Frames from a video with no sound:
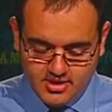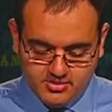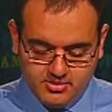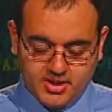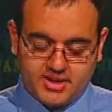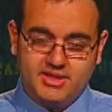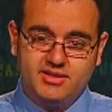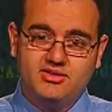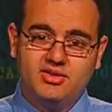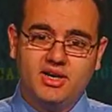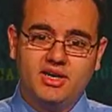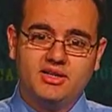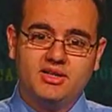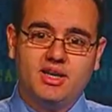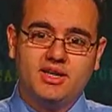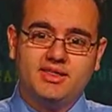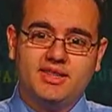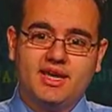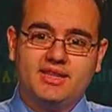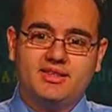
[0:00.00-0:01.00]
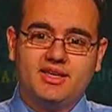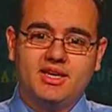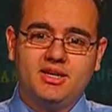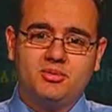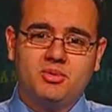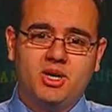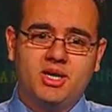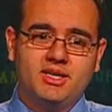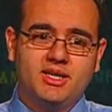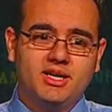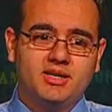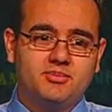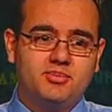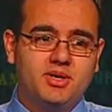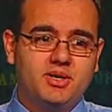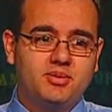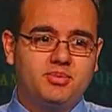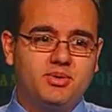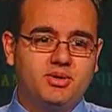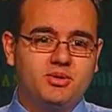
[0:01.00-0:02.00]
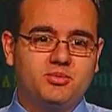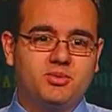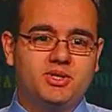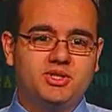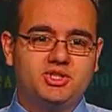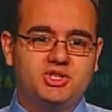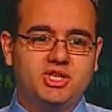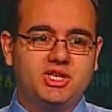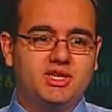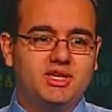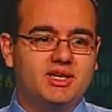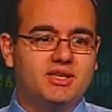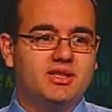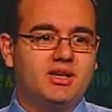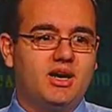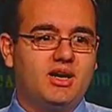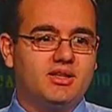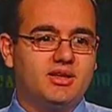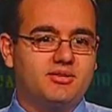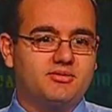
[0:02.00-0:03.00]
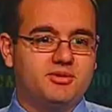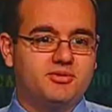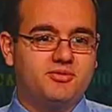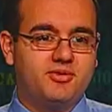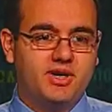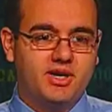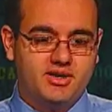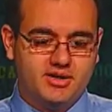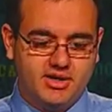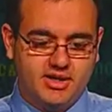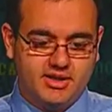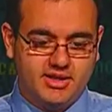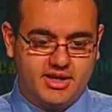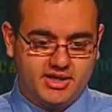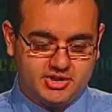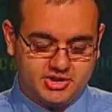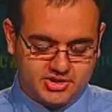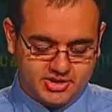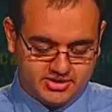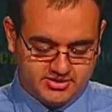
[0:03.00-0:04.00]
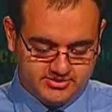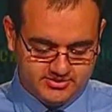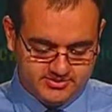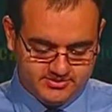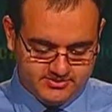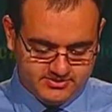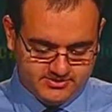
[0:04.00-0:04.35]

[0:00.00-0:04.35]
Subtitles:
But it turned out that the Iranian people were cheated out of a fair election.